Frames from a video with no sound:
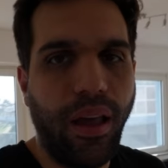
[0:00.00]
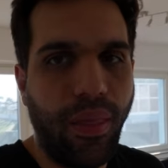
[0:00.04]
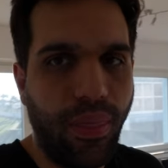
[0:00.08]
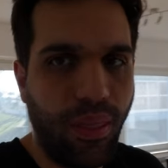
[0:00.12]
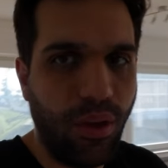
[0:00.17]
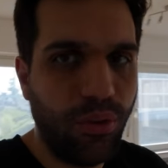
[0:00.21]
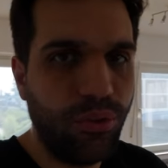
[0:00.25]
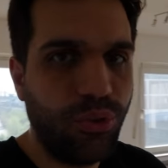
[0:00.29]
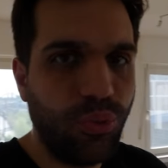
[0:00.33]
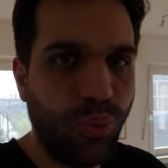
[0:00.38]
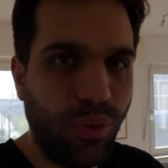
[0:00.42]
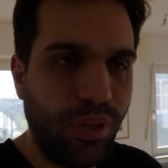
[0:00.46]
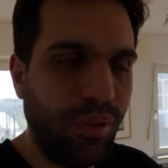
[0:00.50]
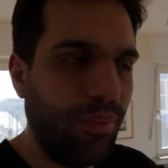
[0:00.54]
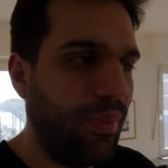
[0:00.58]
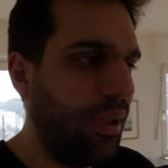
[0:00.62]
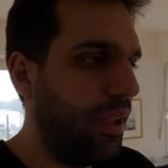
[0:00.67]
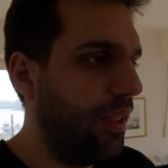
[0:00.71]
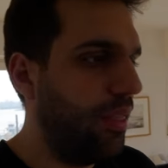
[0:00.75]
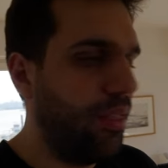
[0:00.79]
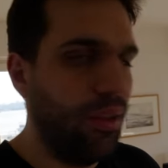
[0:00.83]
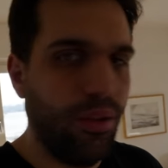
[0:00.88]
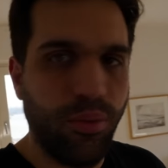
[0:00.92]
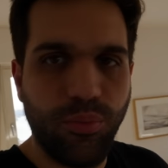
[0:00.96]
And those will
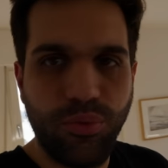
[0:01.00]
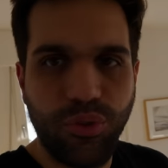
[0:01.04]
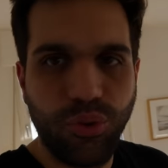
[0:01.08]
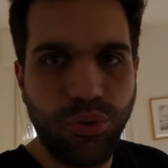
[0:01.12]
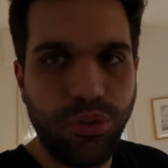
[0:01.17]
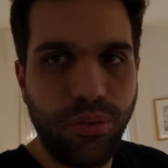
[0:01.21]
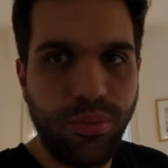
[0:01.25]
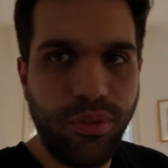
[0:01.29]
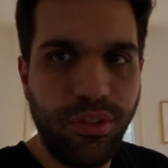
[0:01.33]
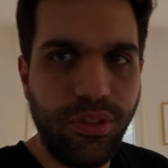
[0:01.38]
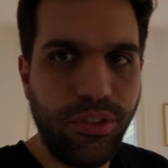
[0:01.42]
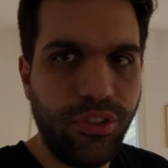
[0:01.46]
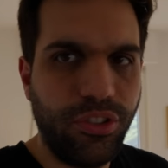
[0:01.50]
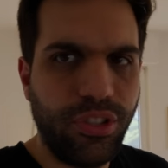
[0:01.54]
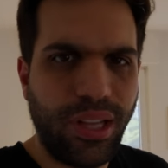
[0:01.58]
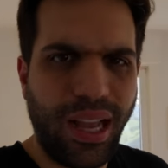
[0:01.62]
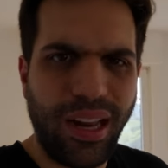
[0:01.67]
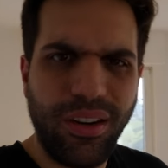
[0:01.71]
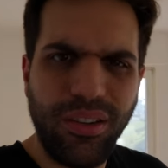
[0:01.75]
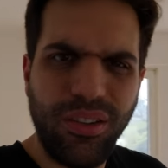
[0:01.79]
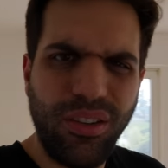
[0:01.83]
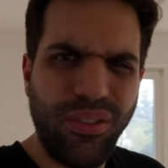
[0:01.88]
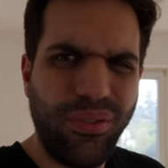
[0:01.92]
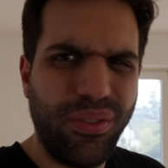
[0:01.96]
be the absorbers.
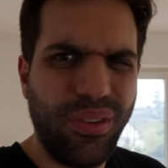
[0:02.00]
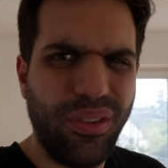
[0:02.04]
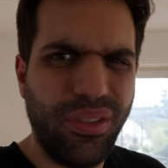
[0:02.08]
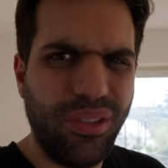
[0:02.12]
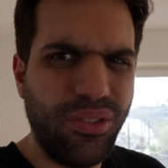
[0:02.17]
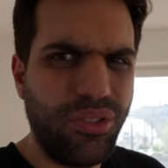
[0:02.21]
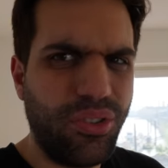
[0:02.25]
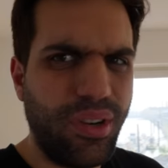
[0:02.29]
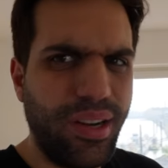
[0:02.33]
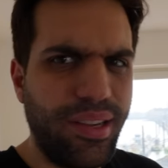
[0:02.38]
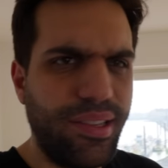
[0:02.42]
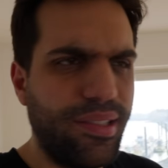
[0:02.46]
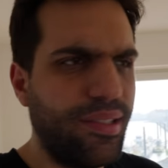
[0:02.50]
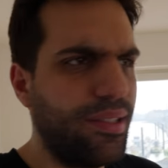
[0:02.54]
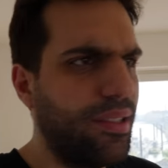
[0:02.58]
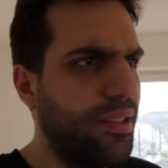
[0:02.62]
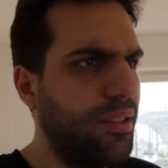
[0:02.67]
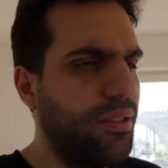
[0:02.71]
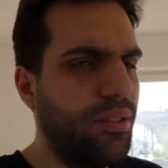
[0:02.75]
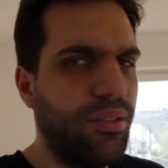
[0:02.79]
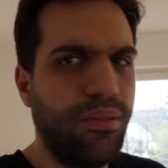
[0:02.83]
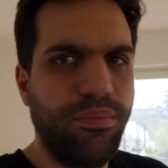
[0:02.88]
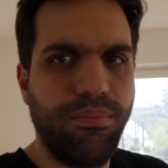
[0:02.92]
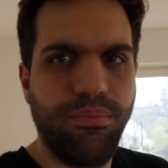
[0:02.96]
I don't know if you're
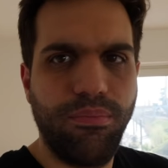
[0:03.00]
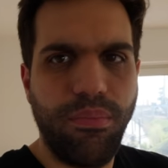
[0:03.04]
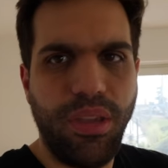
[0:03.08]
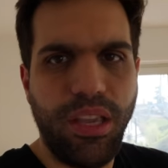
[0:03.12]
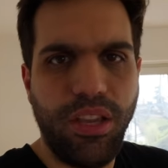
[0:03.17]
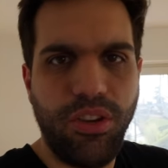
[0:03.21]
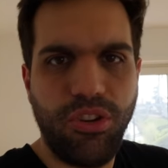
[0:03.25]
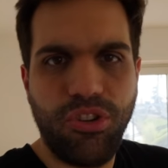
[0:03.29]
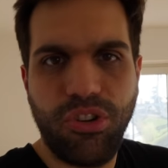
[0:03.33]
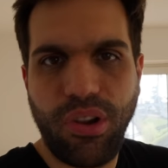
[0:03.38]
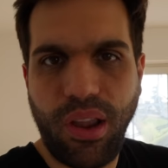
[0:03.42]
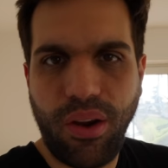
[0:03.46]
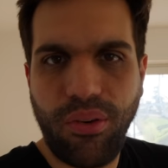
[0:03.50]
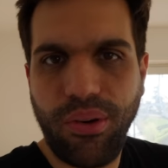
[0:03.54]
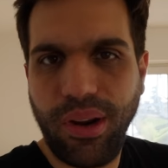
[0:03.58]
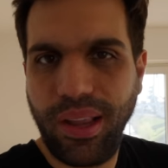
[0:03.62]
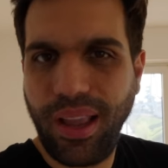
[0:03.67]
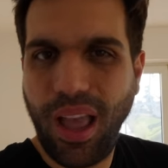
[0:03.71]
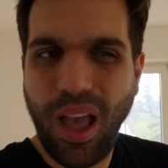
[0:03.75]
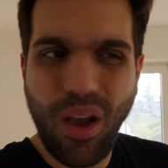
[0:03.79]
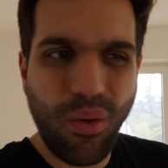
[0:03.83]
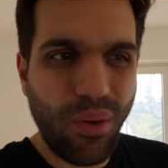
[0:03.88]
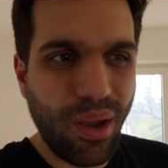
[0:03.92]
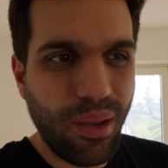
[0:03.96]
interested me
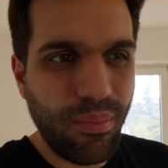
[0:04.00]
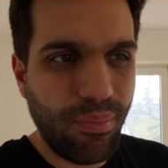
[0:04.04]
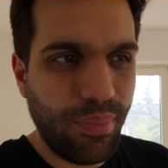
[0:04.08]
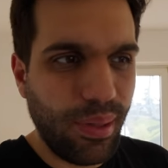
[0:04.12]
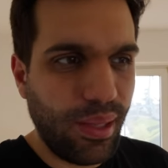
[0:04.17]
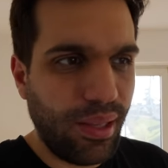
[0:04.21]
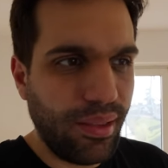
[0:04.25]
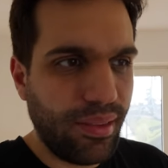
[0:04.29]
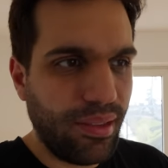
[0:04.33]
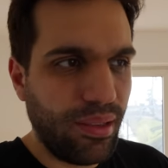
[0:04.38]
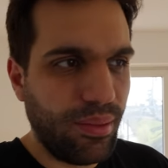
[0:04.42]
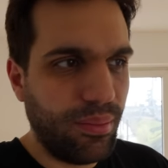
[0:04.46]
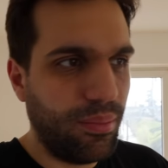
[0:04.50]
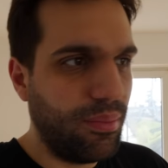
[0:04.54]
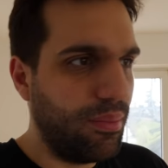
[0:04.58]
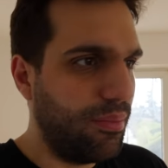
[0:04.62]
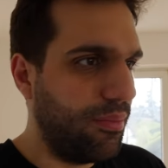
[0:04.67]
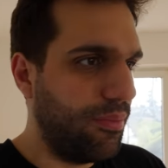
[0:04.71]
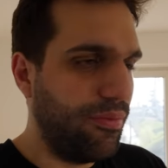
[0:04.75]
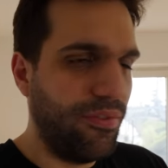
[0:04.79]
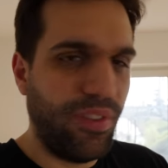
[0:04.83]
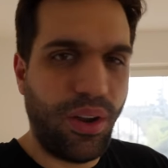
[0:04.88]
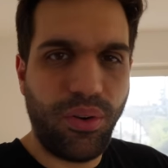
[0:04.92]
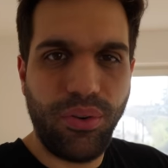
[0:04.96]
sharing how I built
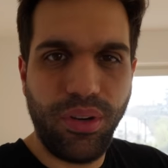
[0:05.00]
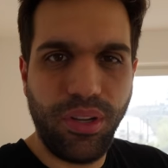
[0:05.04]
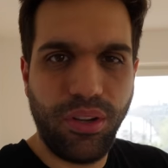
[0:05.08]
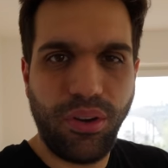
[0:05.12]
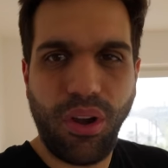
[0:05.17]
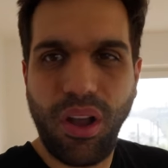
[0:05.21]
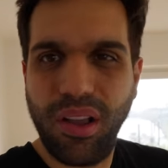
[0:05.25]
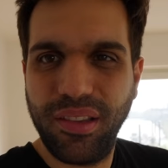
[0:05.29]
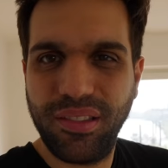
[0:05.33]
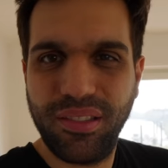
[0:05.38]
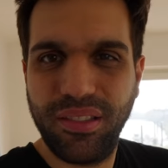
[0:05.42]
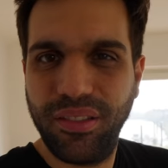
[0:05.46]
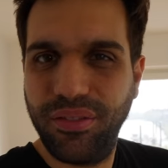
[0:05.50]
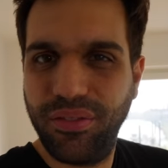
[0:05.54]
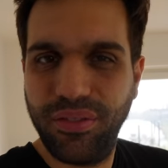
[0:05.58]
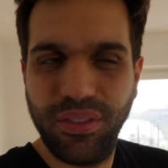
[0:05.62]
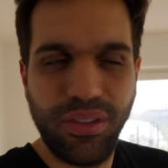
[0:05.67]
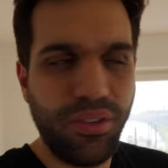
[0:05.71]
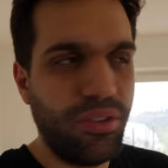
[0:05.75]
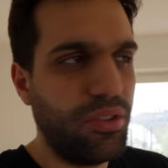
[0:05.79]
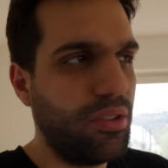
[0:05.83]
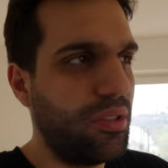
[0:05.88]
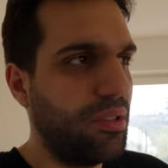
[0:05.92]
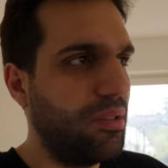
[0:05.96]
them, very cost
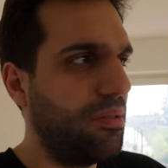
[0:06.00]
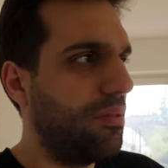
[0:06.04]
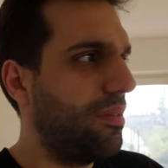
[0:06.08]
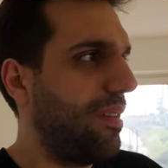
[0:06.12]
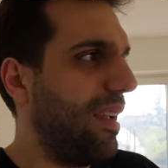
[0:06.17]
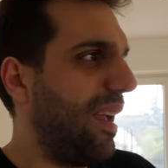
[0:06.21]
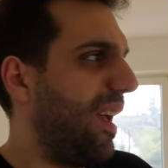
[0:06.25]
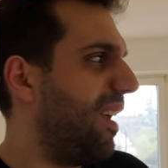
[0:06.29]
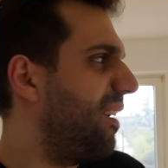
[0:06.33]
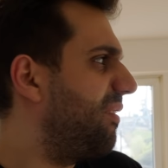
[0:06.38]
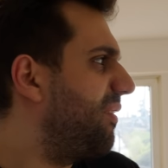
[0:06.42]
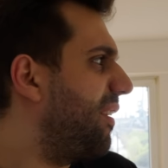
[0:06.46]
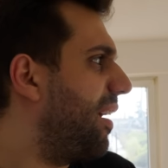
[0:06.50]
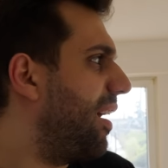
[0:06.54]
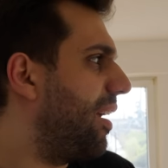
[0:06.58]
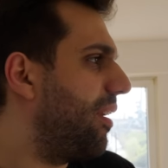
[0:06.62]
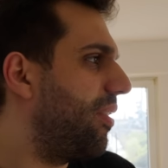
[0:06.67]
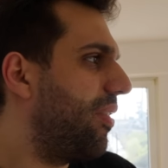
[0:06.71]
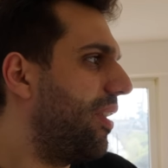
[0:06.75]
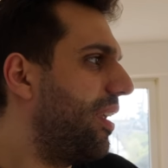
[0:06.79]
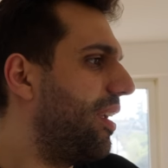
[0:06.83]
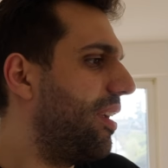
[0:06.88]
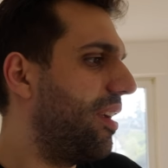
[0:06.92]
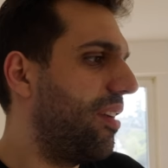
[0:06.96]
efficient. I
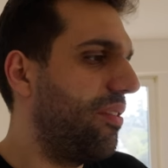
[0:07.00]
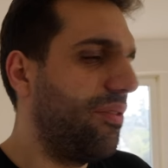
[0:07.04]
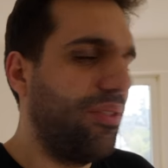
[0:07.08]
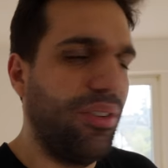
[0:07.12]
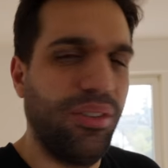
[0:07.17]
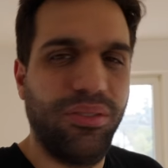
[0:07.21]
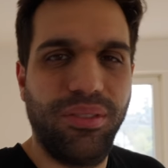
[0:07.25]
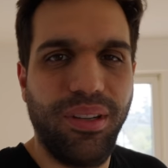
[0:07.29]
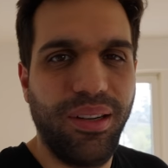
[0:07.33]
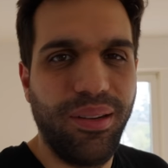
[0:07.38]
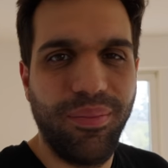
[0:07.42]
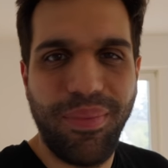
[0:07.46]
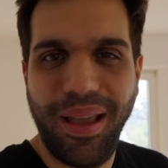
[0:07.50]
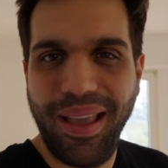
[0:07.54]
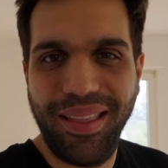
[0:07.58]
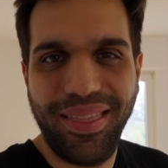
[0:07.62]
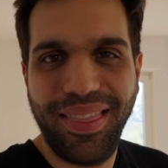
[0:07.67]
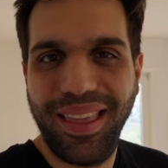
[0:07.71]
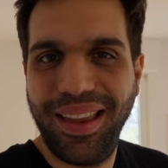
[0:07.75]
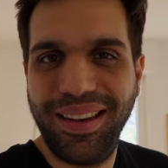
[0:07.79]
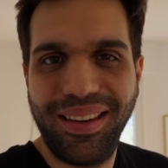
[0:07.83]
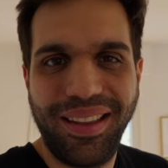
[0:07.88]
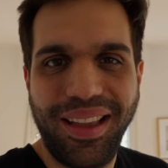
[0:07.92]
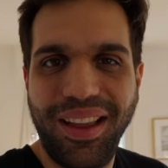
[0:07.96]
think I've already
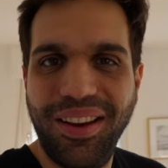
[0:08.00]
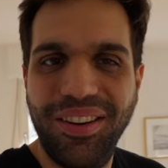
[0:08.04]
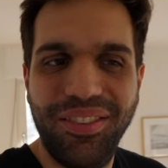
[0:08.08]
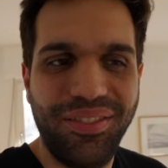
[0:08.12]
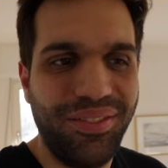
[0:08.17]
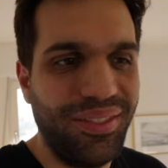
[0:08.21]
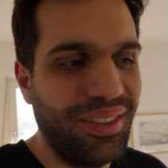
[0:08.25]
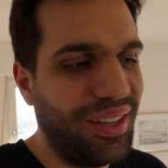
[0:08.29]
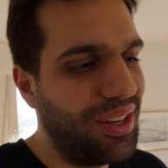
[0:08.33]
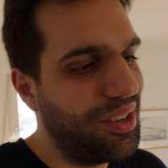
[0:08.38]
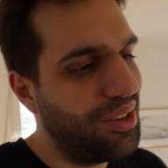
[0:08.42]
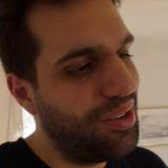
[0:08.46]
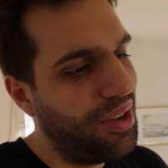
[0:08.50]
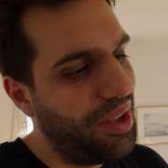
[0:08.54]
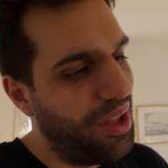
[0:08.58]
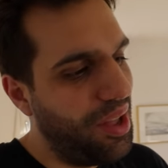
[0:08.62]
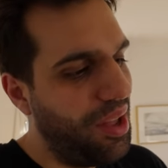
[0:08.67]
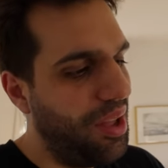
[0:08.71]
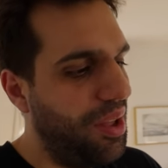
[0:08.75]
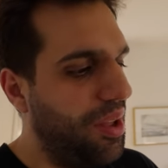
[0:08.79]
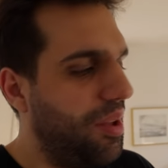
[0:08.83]
made that kind of video.